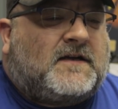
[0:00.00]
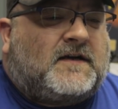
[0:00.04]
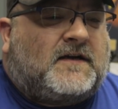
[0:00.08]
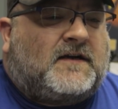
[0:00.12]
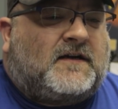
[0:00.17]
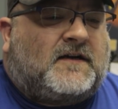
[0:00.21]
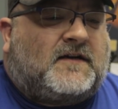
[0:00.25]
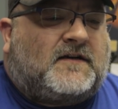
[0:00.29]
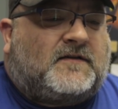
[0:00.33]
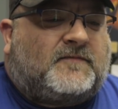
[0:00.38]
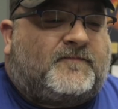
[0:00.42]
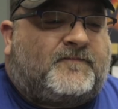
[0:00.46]

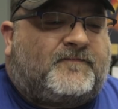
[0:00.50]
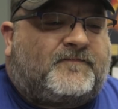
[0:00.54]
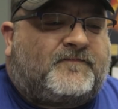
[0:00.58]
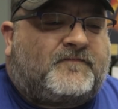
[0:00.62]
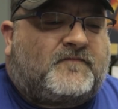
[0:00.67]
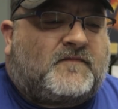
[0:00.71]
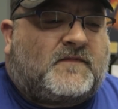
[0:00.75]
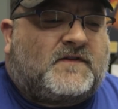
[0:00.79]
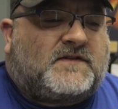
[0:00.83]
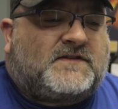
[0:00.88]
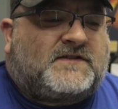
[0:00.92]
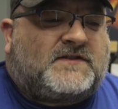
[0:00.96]

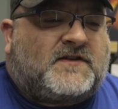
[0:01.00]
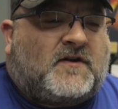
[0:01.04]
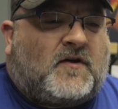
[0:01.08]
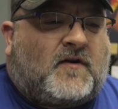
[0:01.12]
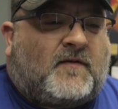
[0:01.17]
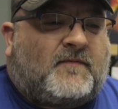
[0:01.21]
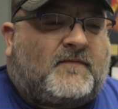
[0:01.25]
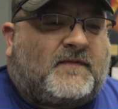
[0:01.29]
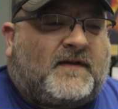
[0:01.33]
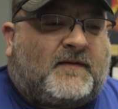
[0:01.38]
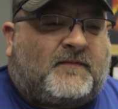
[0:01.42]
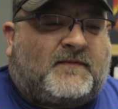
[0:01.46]
So
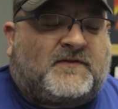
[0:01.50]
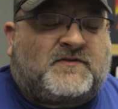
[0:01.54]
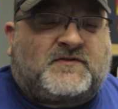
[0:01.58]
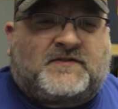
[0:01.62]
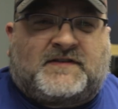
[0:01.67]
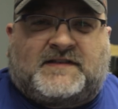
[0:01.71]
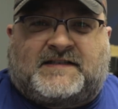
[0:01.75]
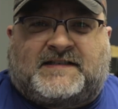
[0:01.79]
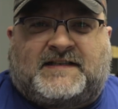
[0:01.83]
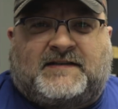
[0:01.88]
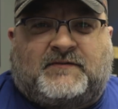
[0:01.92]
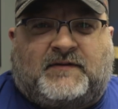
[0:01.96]
I'm
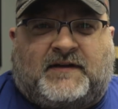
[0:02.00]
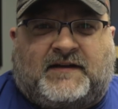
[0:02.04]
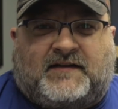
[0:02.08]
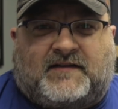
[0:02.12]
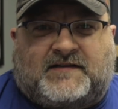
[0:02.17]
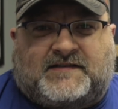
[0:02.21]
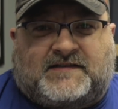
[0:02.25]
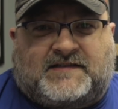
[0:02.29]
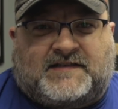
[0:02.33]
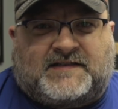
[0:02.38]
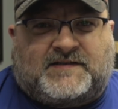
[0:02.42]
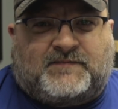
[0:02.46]
interested to see what he
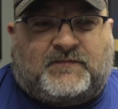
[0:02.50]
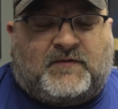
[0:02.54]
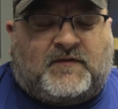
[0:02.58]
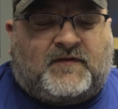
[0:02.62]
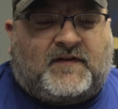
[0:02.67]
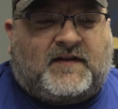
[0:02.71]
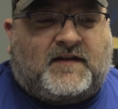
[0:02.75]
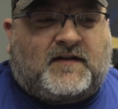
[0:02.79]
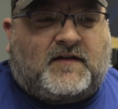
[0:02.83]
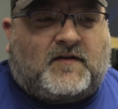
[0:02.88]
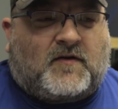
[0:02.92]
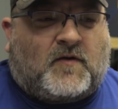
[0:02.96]
does in this
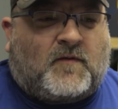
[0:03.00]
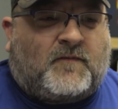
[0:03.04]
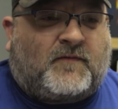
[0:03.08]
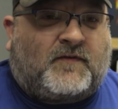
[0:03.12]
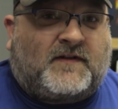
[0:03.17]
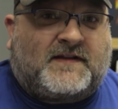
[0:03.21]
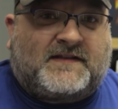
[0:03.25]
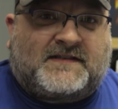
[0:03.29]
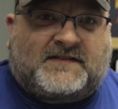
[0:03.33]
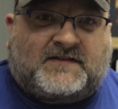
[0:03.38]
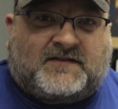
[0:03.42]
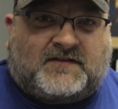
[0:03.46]
movie.
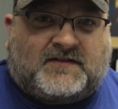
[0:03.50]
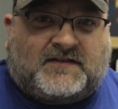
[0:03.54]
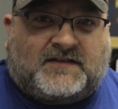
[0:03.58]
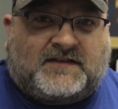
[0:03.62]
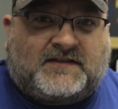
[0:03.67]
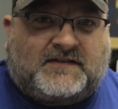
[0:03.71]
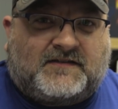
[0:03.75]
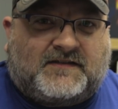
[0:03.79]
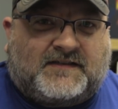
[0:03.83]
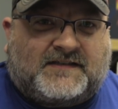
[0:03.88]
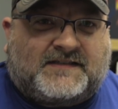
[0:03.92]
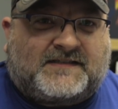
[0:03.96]
Hopefully it's
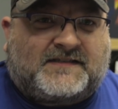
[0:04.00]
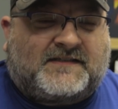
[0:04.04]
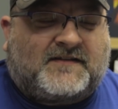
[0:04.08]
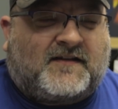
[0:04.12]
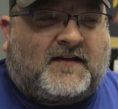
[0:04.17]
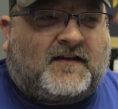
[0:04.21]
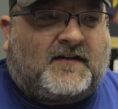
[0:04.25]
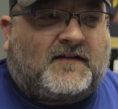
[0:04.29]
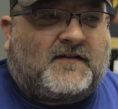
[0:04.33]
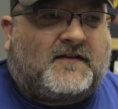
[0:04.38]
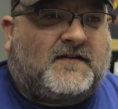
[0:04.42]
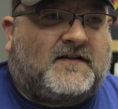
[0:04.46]
good. It's
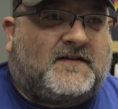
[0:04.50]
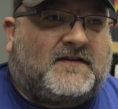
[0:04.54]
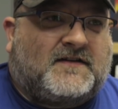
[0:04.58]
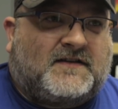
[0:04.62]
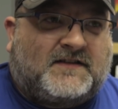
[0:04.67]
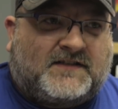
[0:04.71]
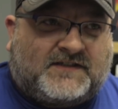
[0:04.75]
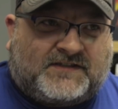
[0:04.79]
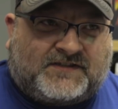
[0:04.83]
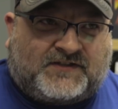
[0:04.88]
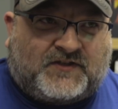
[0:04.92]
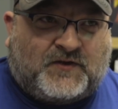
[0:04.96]
not
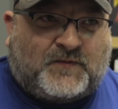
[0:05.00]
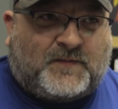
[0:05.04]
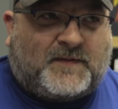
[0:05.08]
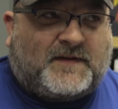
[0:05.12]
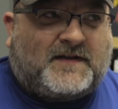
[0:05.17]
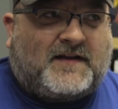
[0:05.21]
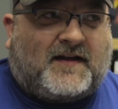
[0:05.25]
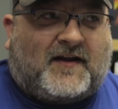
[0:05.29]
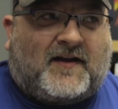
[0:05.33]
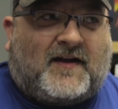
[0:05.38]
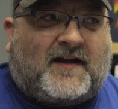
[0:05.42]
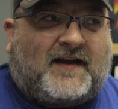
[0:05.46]

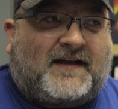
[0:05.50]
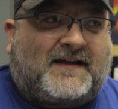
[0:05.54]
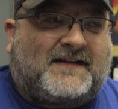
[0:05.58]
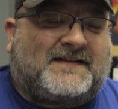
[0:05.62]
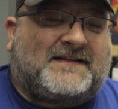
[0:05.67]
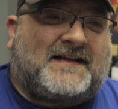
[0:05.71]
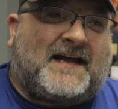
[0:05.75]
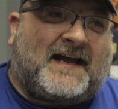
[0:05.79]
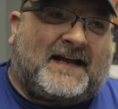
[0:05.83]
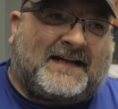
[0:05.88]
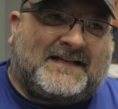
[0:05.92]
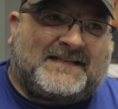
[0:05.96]
stupid.
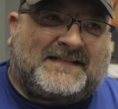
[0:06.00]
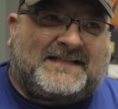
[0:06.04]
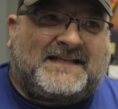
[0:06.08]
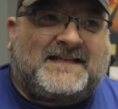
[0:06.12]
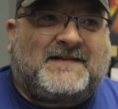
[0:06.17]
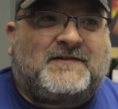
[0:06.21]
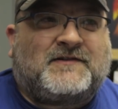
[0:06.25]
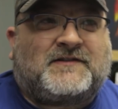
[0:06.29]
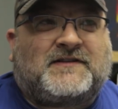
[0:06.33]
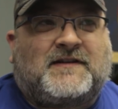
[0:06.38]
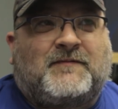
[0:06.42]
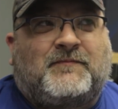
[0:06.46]
I can
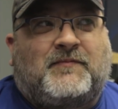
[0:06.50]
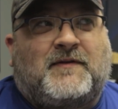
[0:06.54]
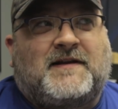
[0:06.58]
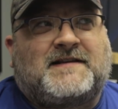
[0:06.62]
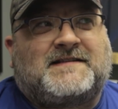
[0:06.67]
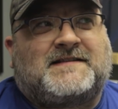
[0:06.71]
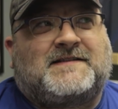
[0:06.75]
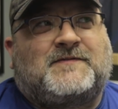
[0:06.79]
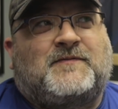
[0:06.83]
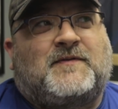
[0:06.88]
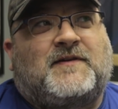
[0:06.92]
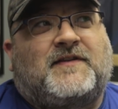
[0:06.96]
see some
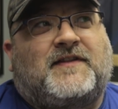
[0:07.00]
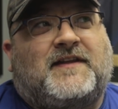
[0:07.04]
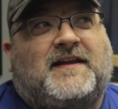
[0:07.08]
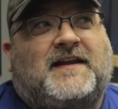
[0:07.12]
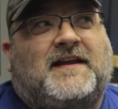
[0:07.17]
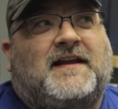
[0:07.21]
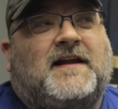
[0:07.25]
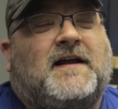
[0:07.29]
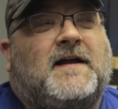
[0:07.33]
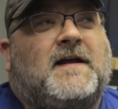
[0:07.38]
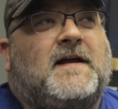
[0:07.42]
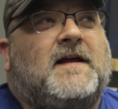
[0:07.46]
places where
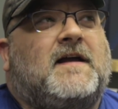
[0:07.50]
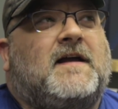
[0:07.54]
the